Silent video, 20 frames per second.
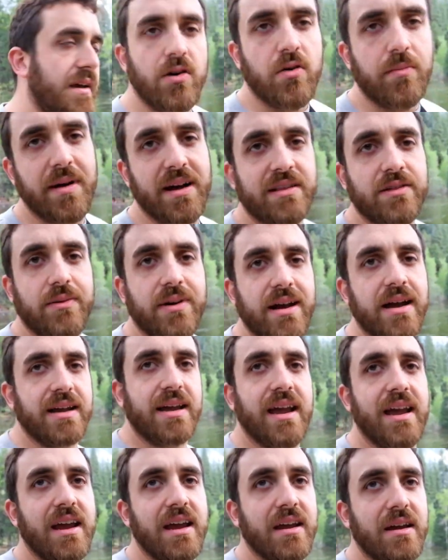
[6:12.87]
Going back the way I
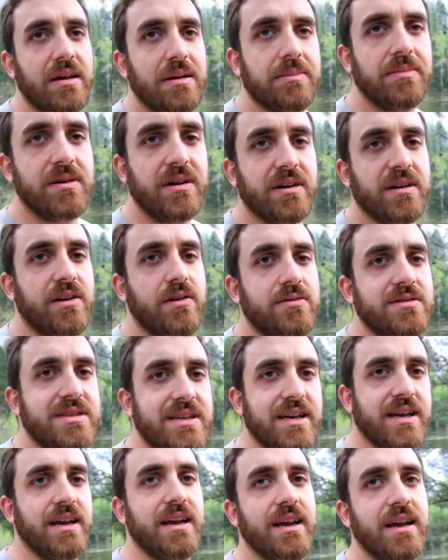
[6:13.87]
came. I'm gonna go
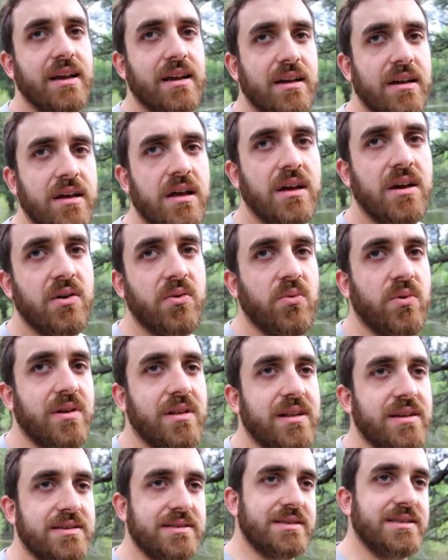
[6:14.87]
see where
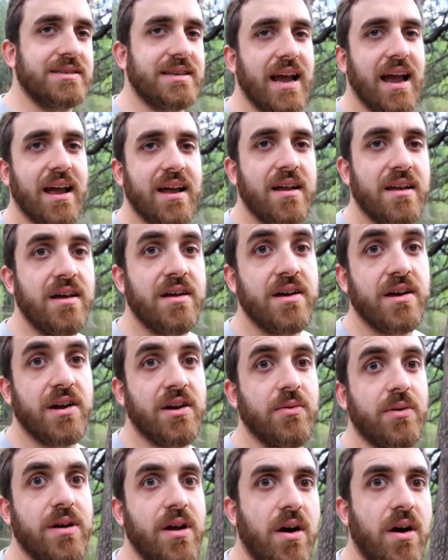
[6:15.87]
Liz is at. There we